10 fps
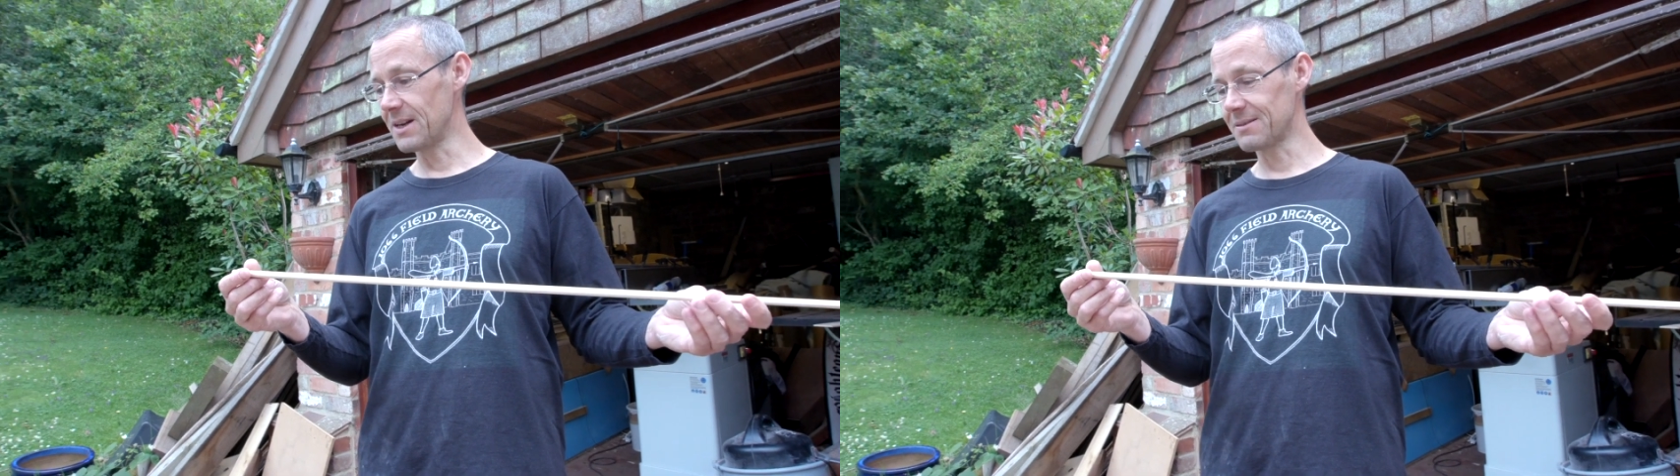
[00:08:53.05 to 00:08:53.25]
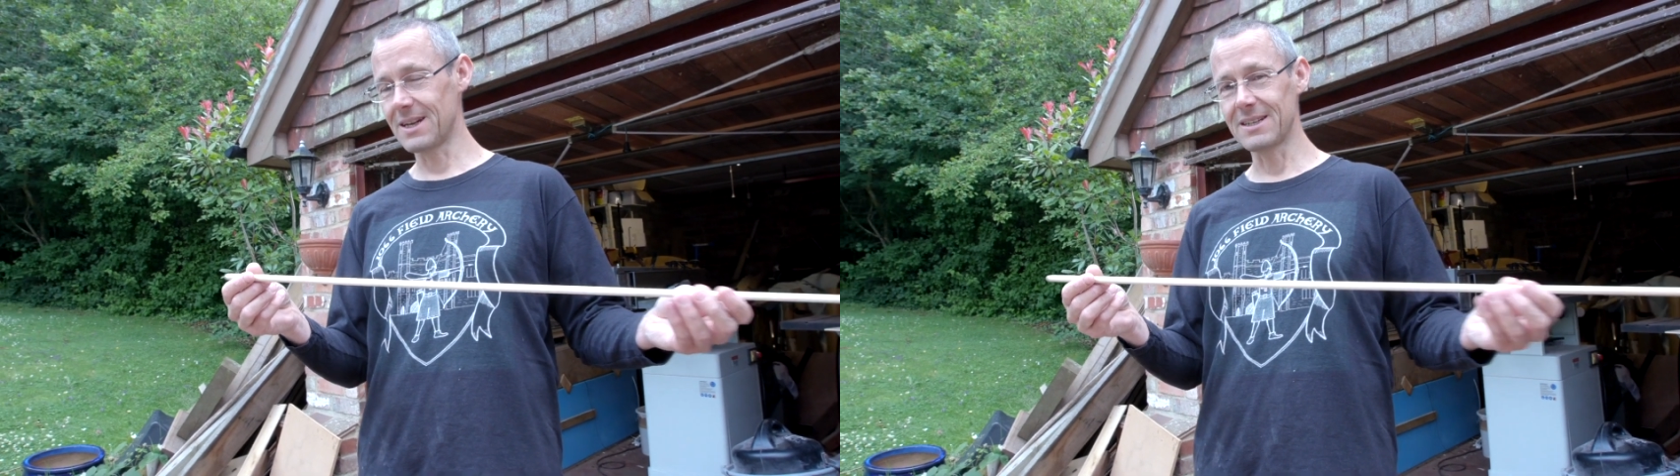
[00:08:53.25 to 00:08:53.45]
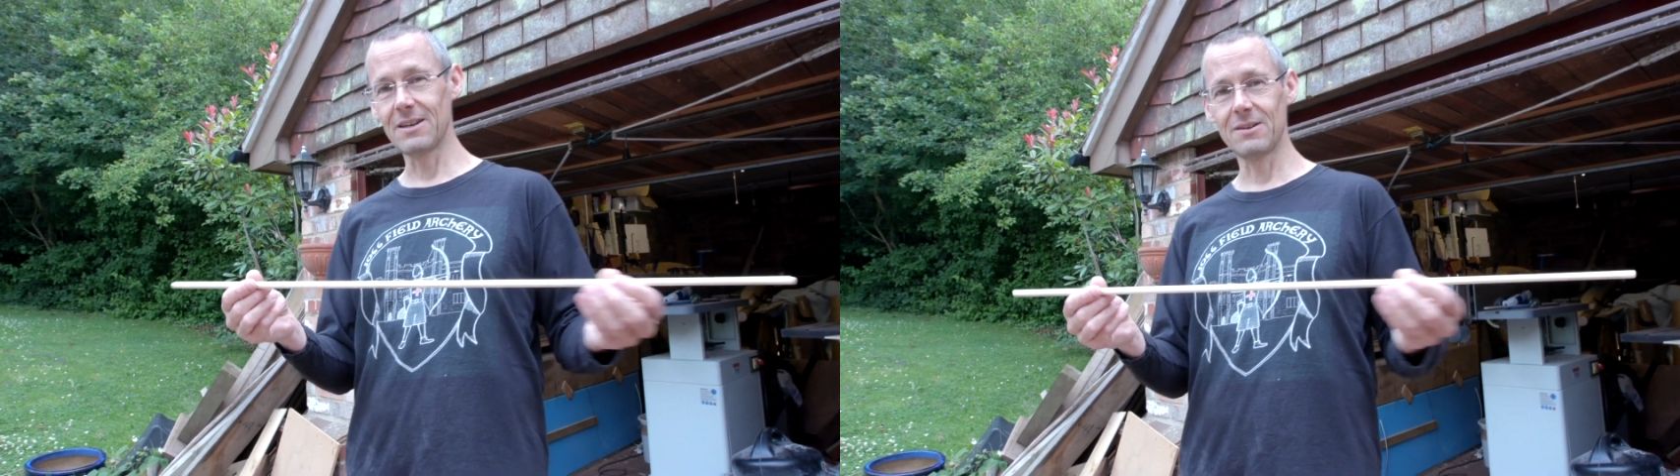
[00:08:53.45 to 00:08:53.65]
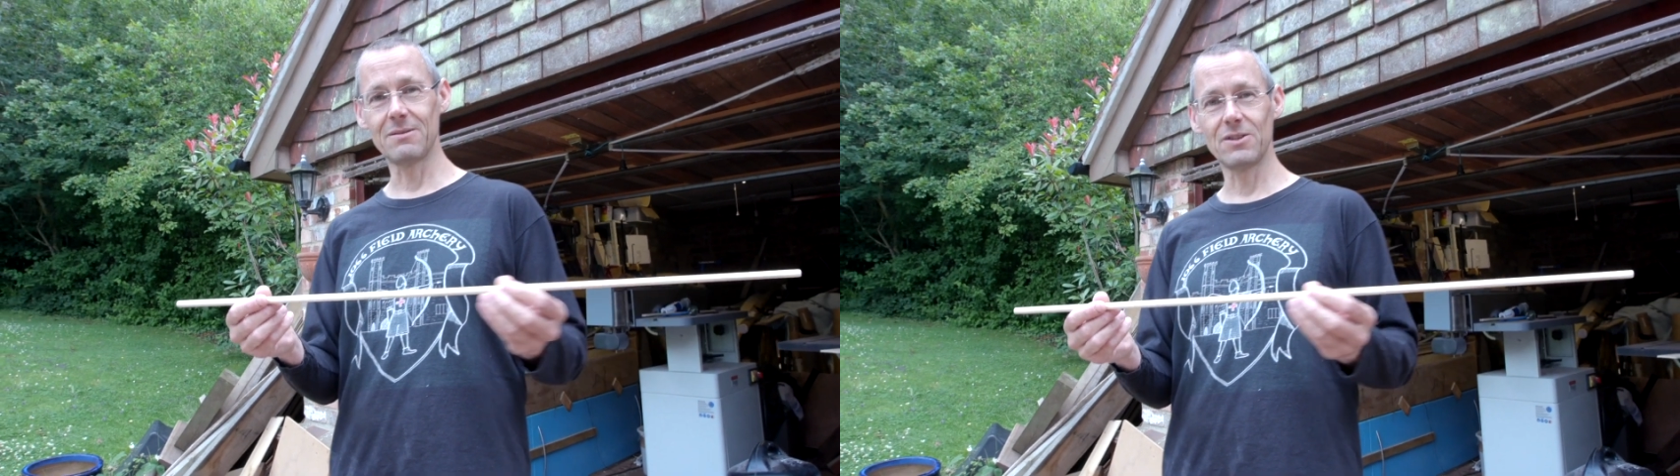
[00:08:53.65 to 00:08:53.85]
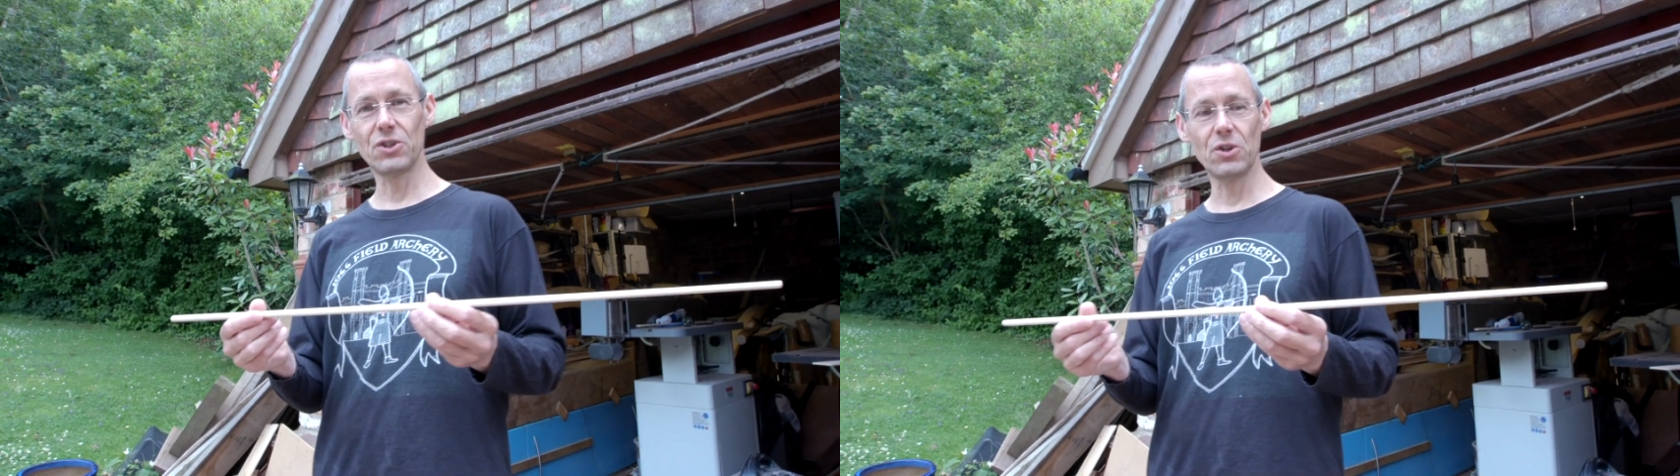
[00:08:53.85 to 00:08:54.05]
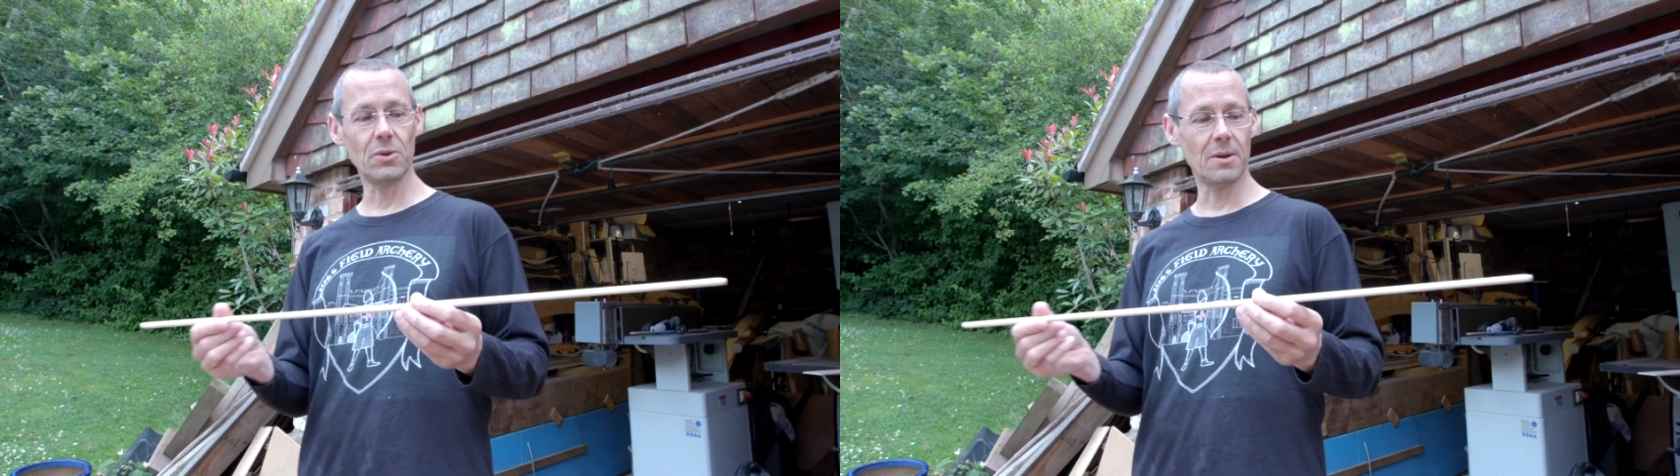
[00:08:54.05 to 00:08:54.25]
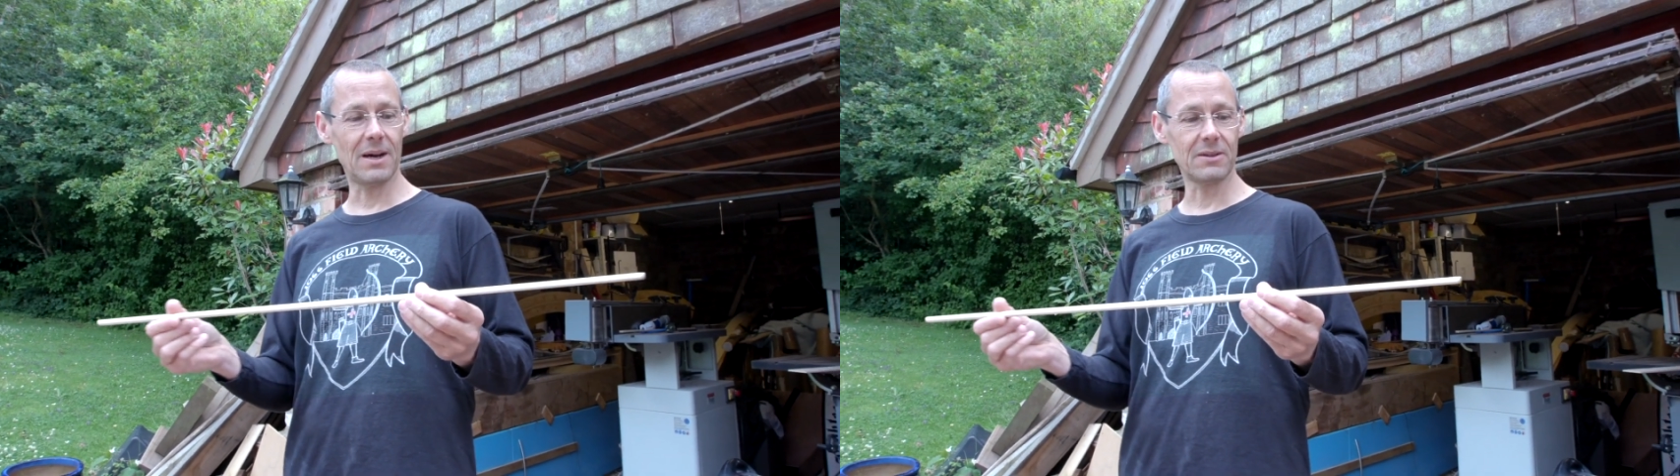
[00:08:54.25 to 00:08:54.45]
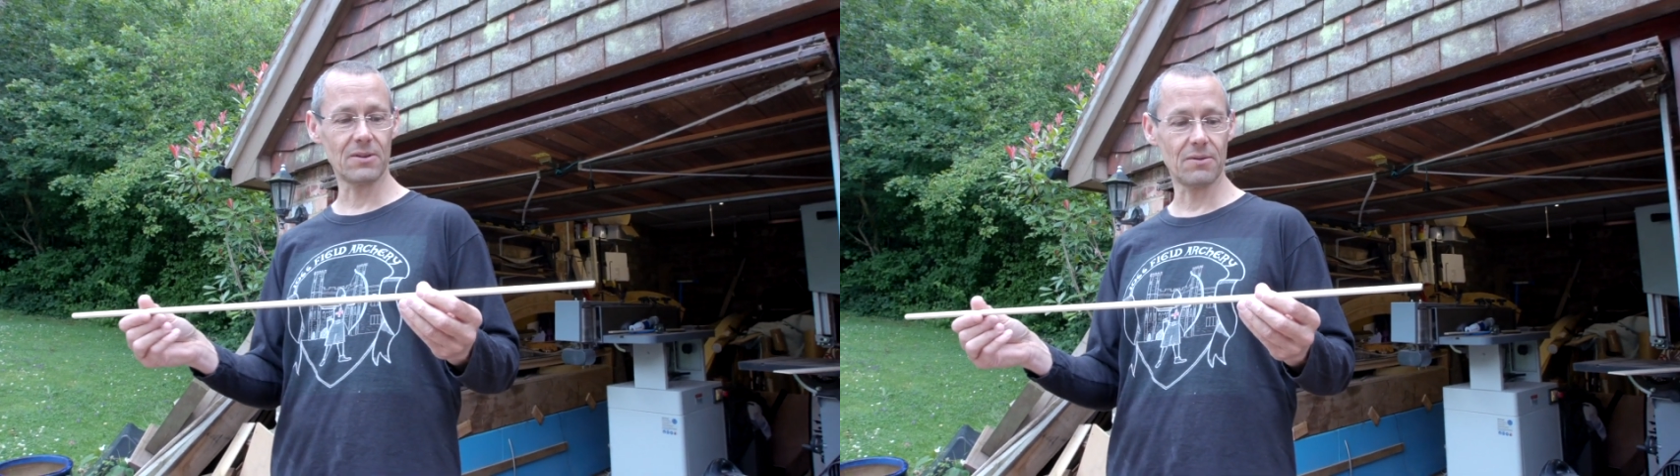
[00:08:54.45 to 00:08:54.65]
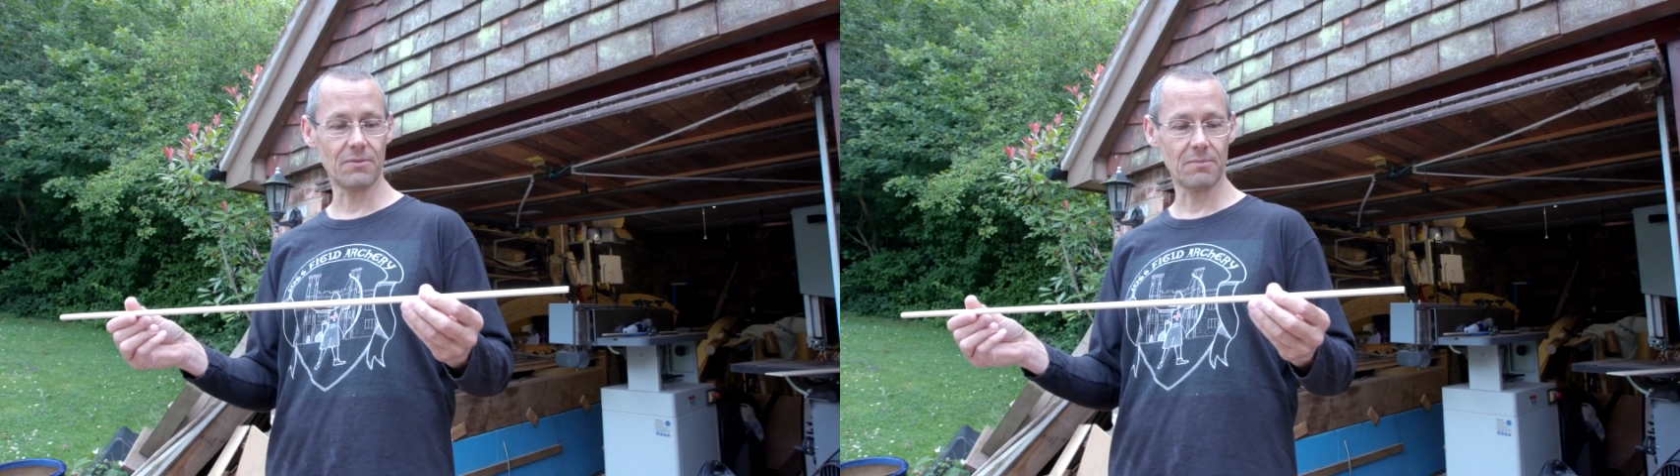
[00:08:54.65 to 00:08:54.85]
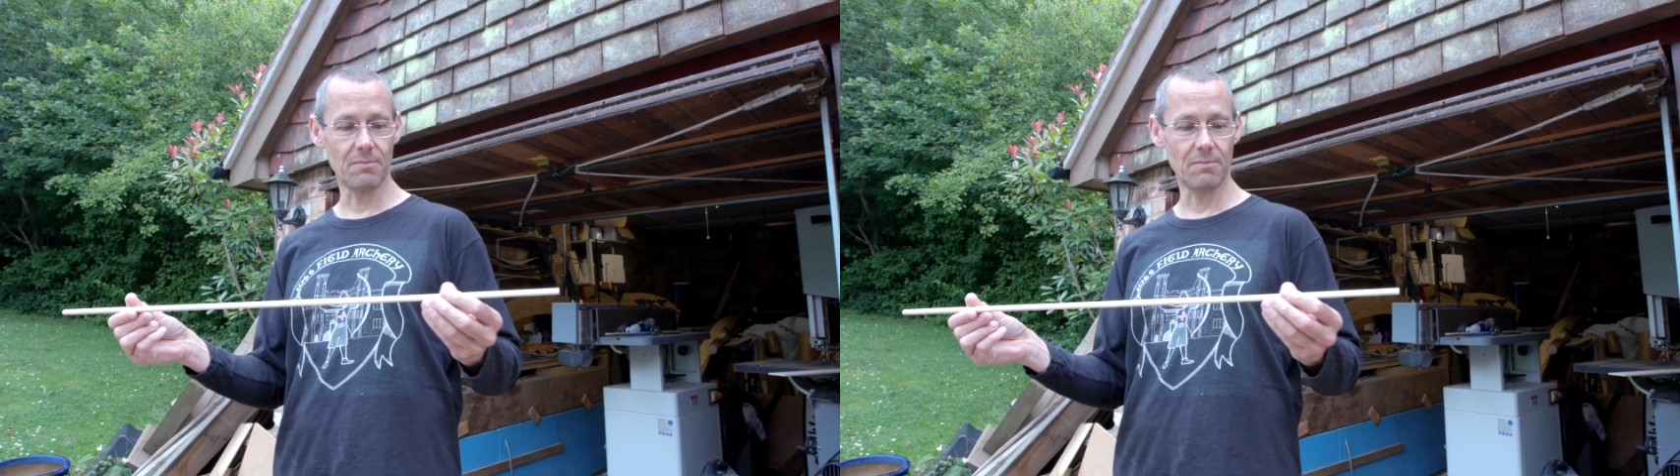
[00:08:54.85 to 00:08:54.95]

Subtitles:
I didn't shoot them out of